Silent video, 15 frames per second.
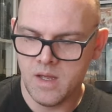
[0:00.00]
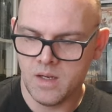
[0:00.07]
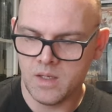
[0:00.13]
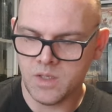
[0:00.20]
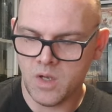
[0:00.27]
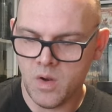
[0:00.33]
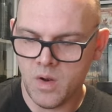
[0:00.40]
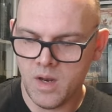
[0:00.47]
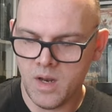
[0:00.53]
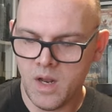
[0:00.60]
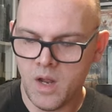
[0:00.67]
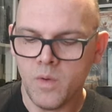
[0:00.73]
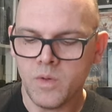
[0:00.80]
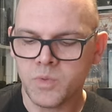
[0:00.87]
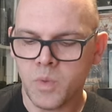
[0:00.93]
And
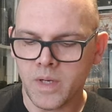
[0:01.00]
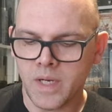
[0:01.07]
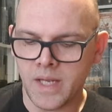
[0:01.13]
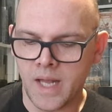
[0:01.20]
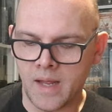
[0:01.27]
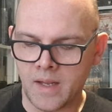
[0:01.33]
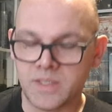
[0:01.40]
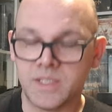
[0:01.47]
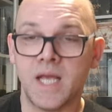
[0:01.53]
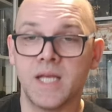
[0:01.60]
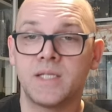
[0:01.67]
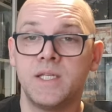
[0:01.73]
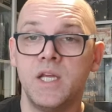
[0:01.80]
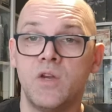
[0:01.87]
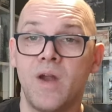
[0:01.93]
I always wanted it because the
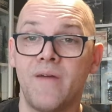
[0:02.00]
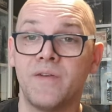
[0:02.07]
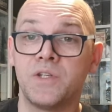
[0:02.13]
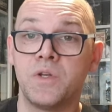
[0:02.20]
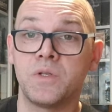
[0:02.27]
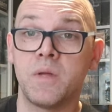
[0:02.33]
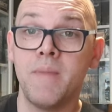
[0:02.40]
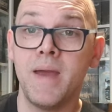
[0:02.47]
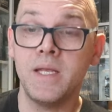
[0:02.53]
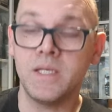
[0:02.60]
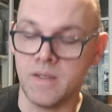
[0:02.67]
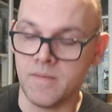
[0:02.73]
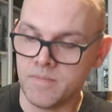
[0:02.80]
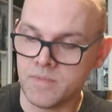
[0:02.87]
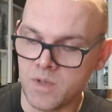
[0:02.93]
ST graphics looked
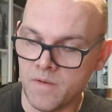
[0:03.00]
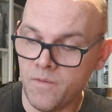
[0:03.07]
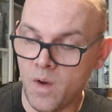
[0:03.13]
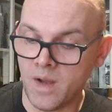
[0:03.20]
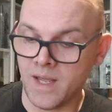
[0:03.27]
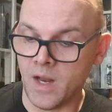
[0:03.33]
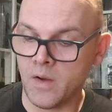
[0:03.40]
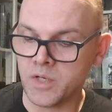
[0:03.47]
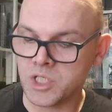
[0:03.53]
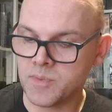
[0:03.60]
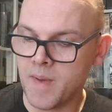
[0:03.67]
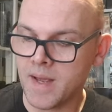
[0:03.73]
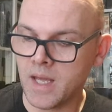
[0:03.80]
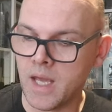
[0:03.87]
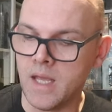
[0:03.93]
amazing. So I thought I'd get on the
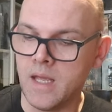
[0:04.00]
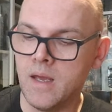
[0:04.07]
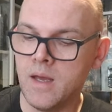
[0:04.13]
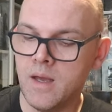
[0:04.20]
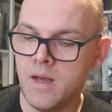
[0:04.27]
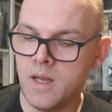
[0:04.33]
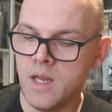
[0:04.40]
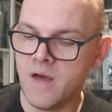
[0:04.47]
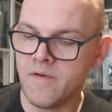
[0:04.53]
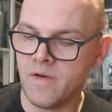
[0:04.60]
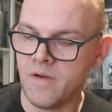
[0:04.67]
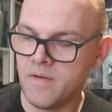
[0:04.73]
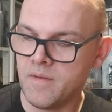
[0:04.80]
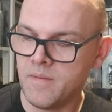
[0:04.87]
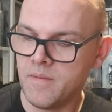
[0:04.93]
Speccy.
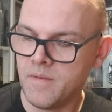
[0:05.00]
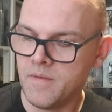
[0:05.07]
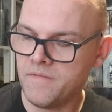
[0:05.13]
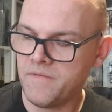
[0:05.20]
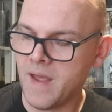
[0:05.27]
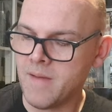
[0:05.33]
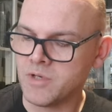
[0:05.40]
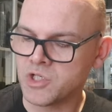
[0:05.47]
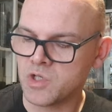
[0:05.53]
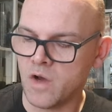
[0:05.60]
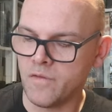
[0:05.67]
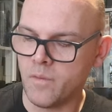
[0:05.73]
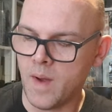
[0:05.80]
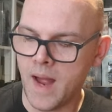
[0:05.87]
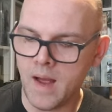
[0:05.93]
Another famous
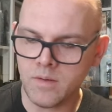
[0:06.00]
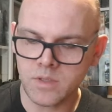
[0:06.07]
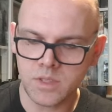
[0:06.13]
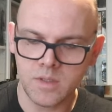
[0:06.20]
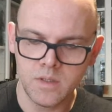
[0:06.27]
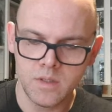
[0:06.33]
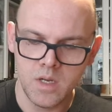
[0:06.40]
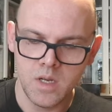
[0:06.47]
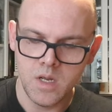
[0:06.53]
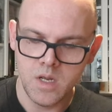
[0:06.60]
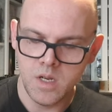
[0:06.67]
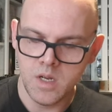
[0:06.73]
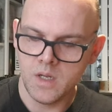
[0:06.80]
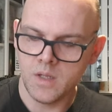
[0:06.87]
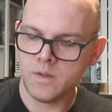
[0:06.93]
software house.
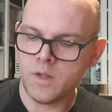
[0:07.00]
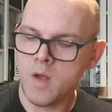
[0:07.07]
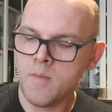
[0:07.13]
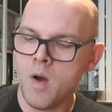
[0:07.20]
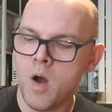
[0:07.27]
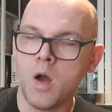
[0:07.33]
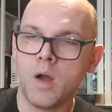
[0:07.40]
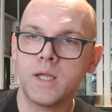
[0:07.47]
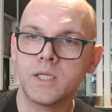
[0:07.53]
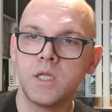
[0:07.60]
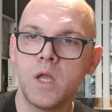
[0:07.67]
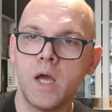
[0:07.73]
Though, Mark, that's